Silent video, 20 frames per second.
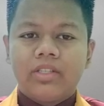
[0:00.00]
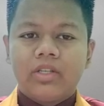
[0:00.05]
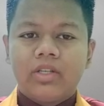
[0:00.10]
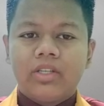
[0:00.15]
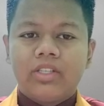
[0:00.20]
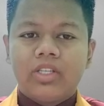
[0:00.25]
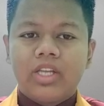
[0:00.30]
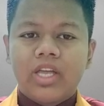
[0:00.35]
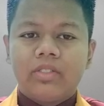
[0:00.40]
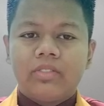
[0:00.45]
on
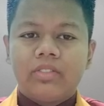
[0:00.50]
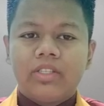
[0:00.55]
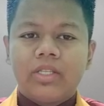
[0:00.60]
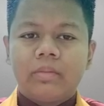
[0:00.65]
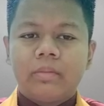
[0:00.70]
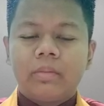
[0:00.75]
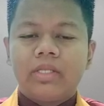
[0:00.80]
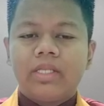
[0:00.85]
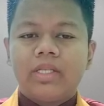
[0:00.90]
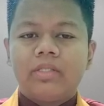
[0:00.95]
achieving
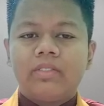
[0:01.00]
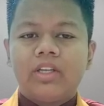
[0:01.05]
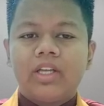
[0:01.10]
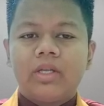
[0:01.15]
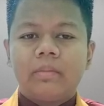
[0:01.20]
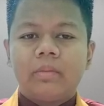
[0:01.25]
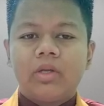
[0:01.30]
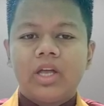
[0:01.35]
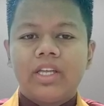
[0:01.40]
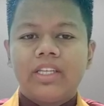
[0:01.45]
specific
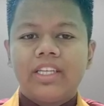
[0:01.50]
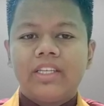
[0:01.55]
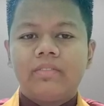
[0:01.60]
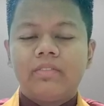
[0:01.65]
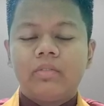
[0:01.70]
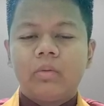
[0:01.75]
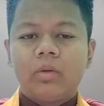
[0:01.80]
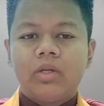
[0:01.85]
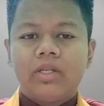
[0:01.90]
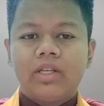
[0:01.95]

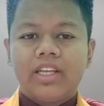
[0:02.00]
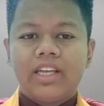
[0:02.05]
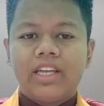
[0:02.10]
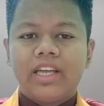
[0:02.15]
objectives within